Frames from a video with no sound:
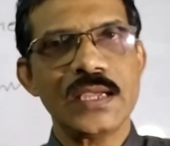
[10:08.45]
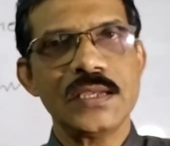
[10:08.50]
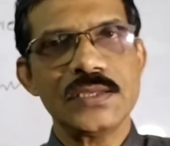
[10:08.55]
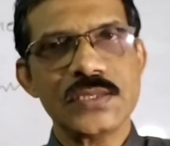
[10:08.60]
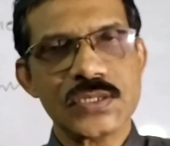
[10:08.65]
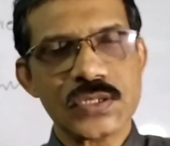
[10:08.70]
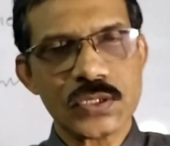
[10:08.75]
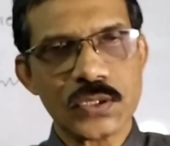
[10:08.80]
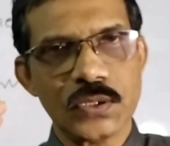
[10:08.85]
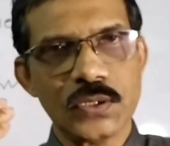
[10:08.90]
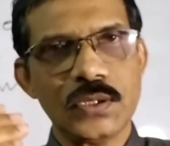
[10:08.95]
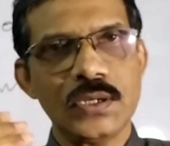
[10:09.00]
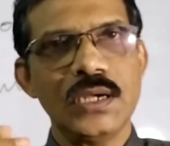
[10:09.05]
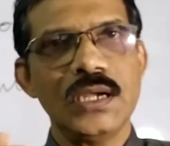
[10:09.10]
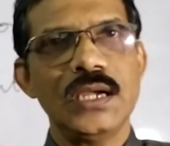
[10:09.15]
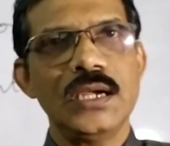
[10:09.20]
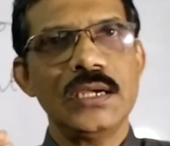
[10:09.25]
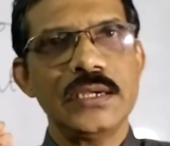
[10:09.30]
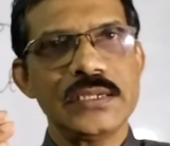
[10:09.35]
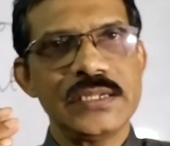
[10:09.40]
So
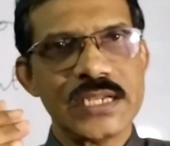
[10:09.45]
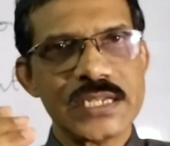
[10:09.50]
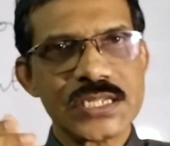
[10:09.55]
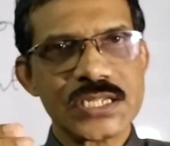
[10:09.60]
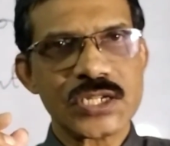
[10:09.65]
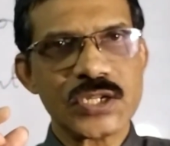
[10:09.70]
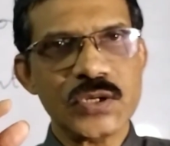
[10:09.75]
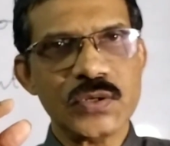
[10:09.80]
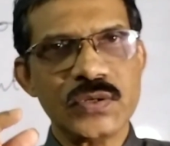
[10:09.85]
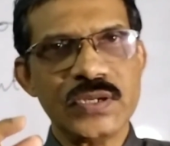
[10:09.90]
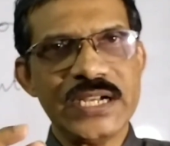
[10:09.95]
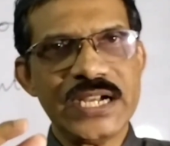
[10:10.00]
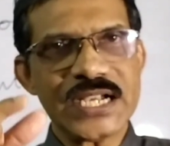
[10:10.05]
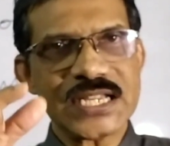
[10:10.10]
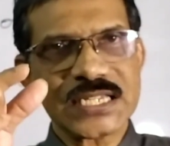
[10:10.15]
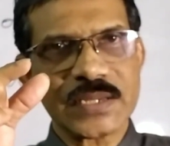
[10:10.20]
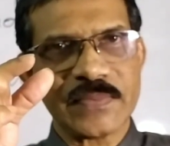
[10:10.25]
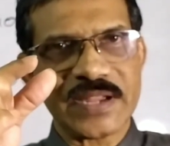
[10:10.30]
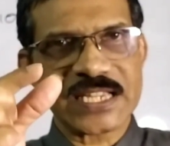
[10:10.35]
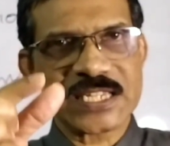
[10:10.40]
just you need
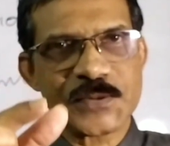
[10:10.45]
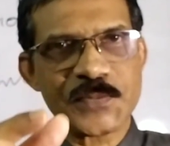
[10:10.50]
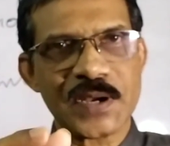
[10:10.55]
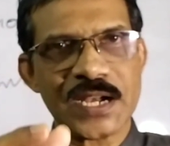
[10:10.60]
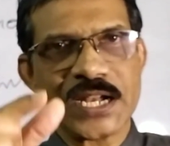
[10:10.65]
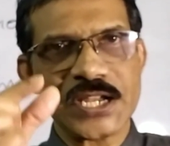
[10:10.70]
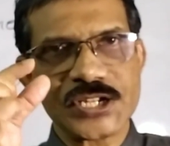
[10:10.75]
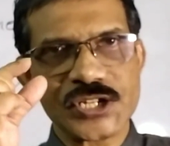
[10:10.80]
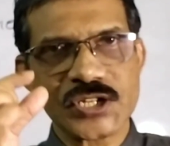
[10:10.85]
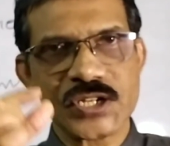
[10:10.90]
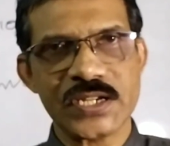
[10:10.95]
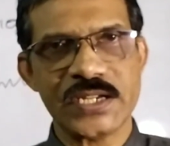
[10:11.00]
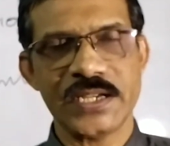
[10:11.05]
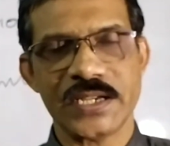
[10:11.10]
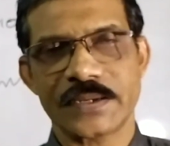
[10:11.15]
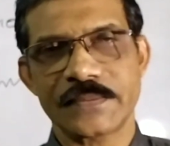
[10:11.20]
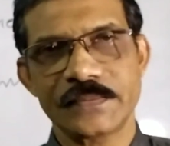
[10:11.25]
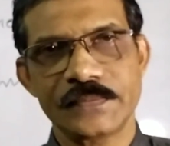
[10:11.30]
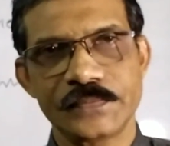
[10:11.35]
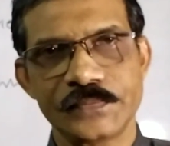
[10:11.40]
some explanation
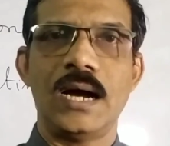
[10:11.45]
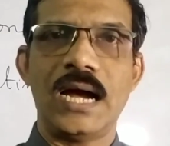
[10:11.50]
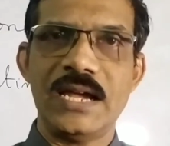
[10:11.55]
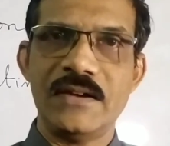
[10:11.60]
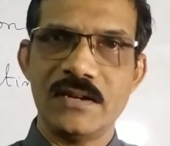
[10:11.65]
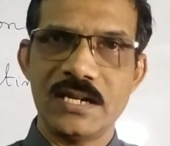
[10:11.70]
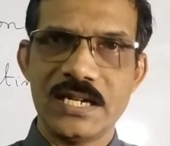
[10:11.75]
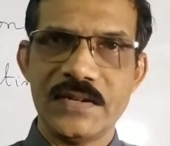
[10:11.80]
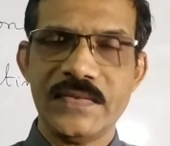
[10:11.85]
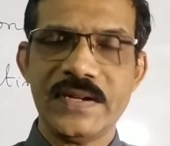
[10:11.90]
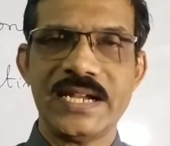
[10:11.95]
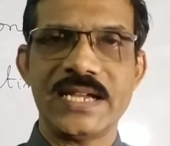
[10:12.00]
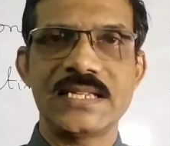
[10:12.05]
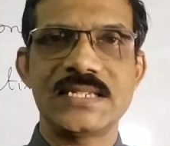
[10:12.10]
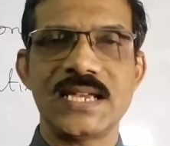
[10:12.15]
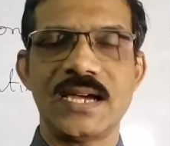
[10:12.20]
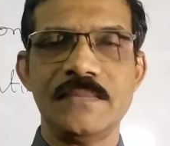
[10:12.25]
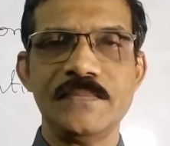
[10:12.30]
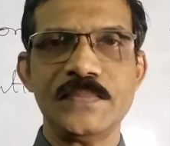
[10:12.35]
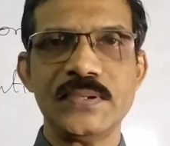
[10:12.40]
here. I will give an
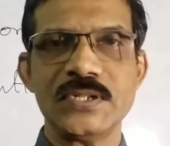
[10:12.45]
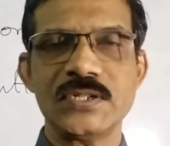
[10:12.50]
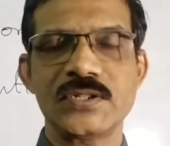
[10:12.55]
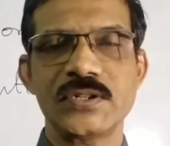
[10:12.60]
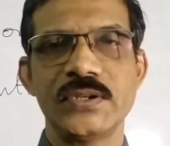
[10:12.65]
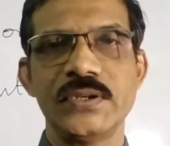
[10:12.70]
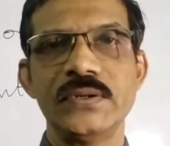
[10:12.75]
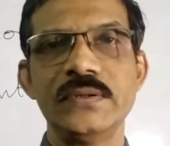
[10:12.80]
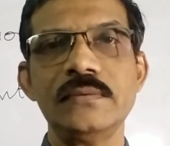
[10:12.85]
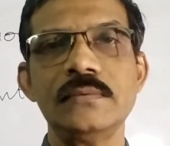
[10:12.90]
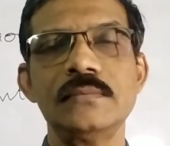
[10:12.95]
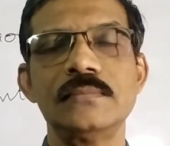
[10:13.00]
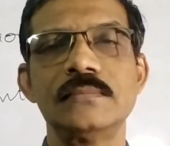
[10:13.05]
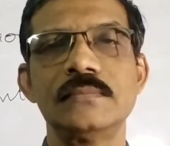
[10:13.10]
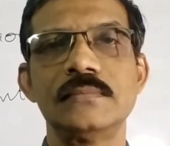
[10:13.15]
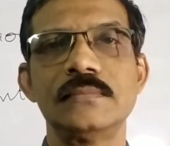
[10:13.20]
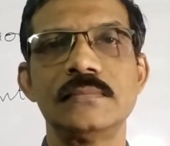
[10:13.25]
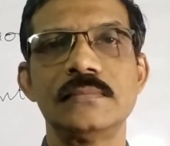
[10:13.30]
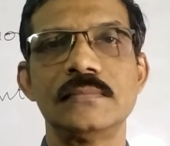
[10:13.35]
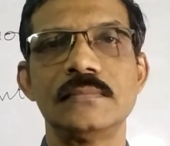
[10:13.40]
example to you
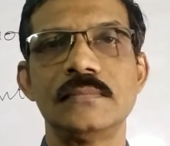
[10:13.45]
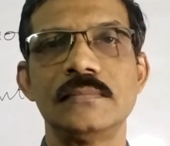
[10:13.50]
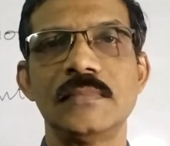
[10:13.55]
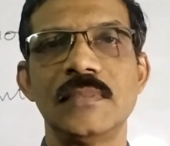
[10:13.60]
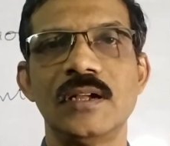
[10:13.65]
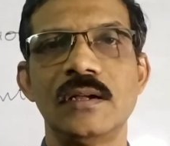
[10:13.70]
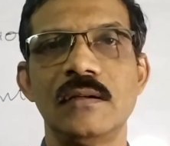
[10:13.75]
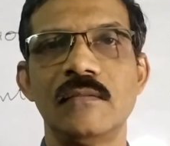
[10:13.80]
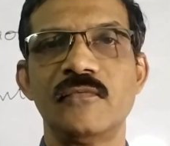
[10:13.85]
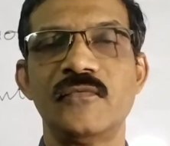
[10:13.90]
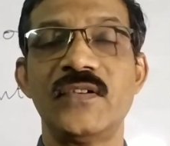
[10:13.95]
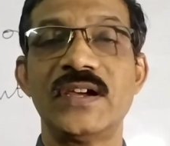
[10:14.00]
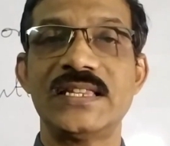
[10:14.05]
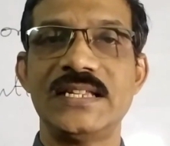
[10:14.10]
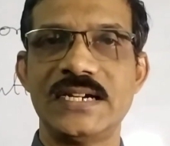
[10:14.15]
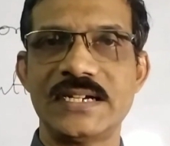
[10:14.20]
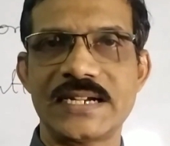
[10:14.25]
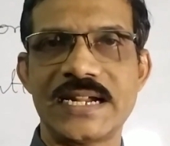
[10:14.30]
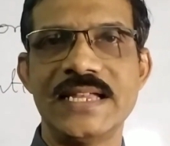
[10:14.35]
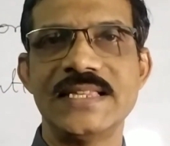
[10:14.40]
for the
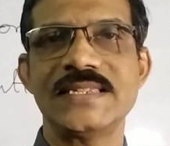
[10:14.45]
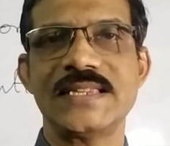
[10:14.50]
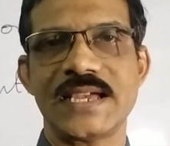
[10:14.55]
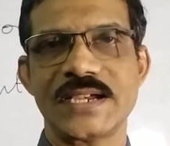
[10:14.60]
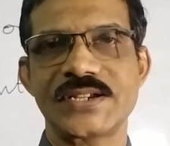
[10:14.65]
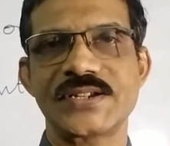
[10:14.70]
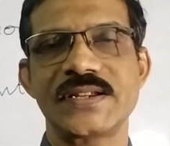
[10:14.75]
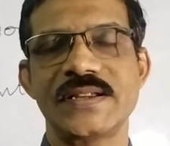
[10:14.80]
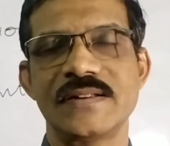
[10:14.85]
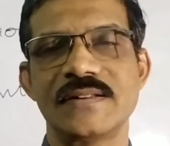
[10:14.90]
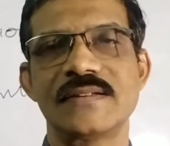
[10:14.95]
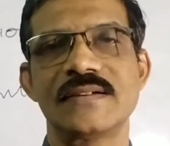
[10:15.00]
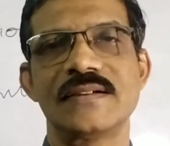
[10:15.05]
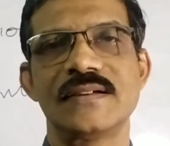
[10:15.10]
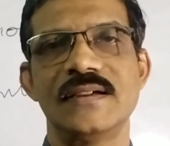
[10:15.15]
transaction.